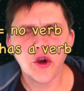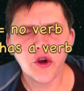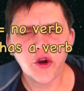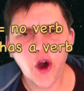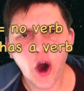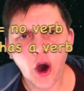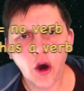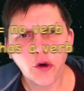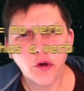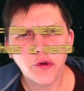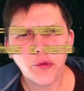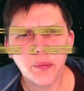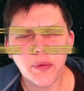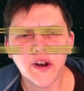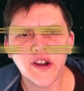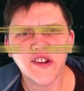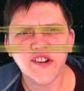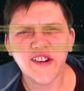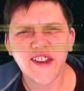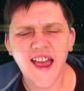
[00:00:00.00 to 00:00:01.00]

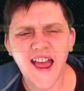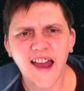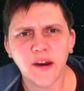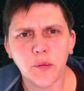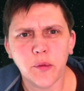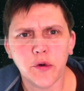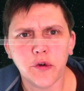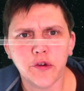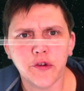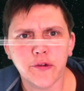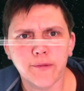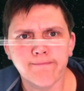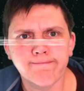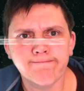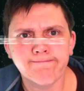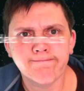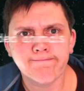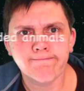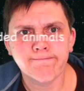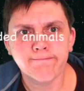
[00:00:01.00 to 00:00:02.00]
Cold-blooded animals.
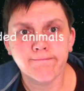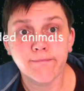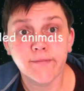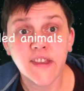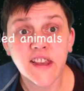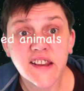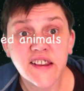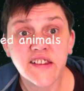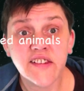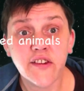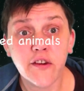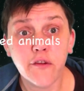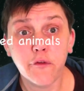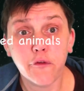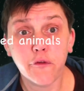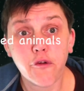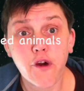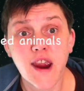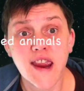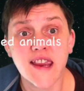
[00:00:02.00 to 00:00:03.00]
This is a
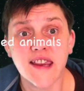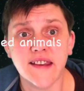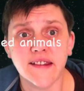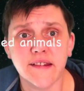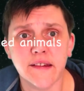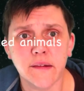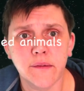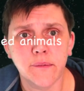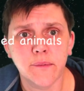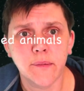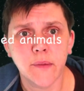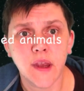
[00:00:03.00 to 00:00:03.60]
phrase.